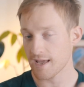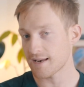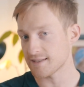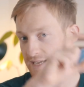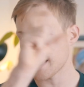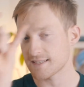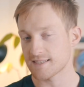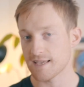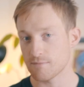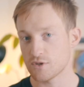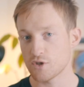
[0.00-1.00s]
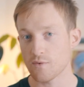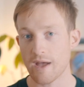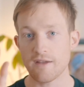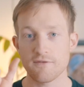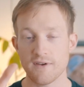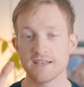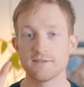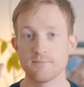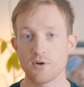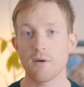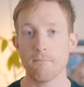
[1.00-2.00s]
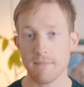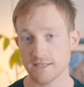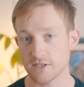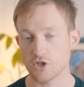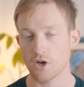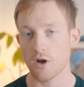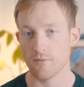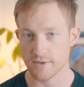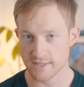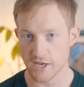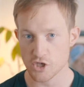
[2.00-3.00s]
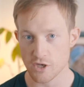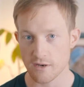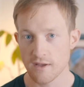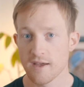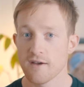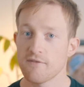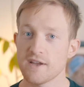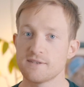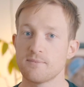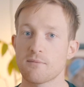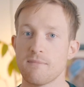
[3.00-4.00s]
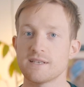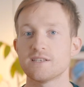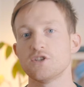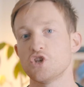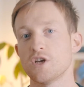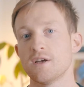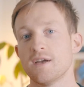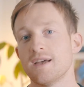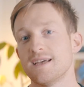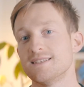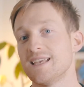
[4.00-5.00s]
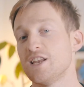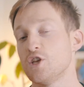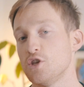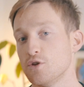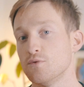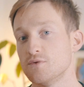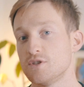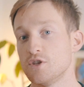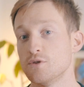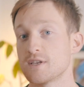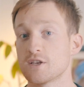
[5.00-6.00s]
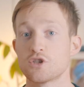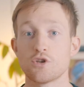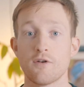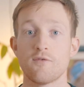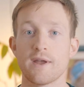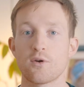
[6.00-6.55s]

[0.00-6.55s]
and it takes them to a Facebook Messenger conversation. Facebook Messenger is then used using a software